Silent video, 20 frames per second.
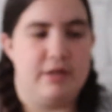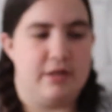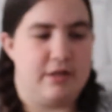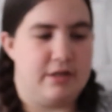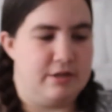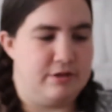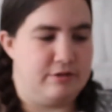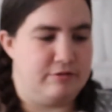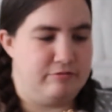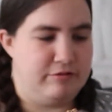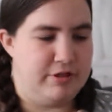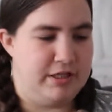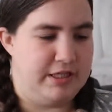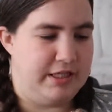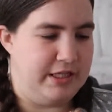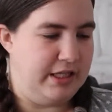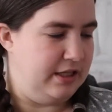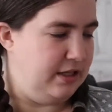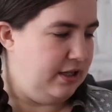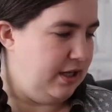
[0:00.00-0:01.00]
The girls
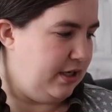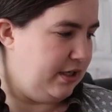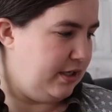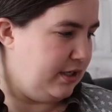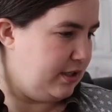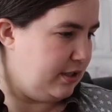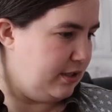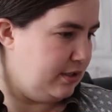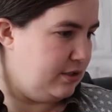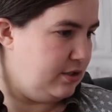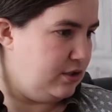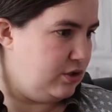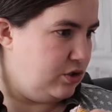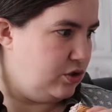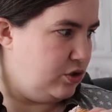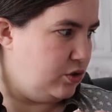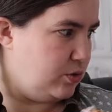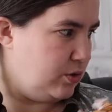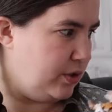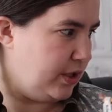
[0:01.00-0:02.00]
really like
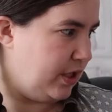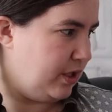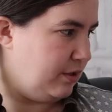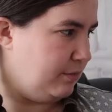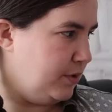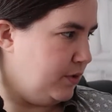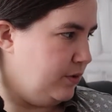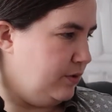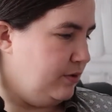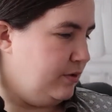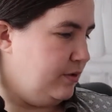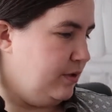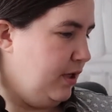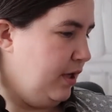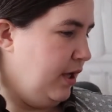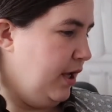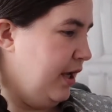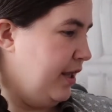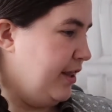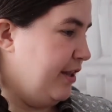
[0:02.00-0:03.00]
toy animals,
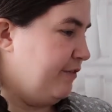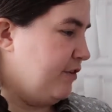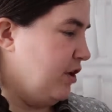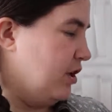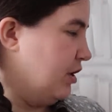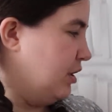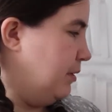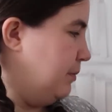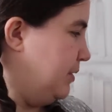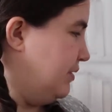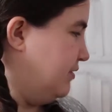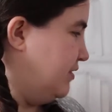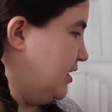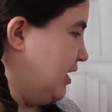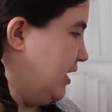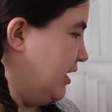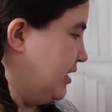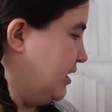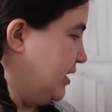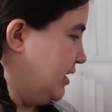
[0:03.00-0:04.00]
and they've got a couple of
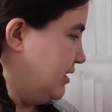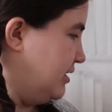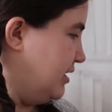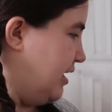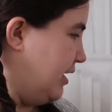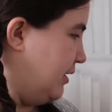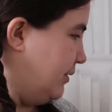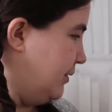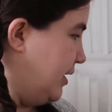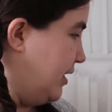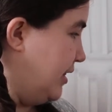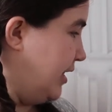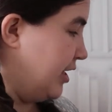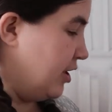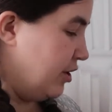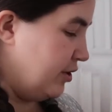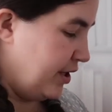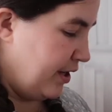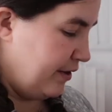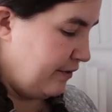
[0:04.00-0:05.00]
Schleich things now and they
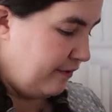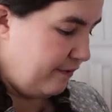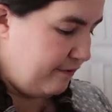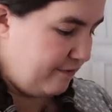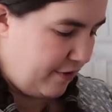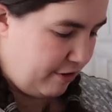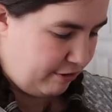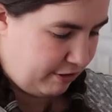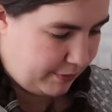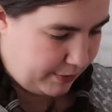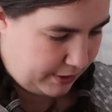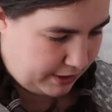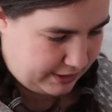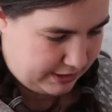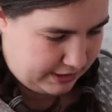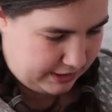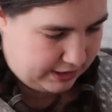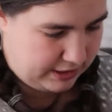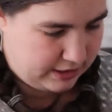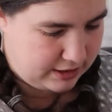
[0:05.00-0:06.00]
go down very well
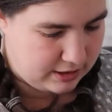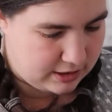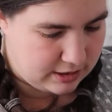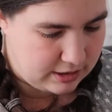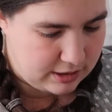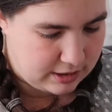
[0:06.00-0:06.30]
indeed.